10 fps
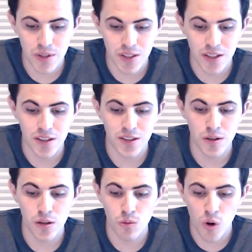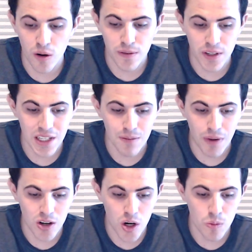Is there still a role for him?
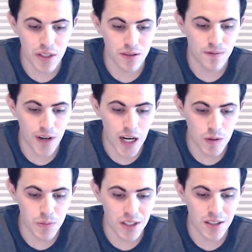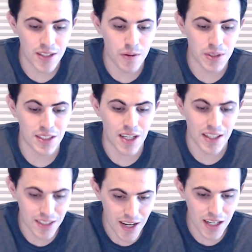I hope we can find one because I was
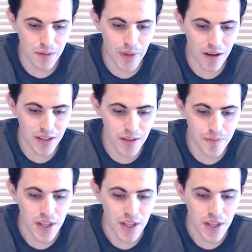excited about him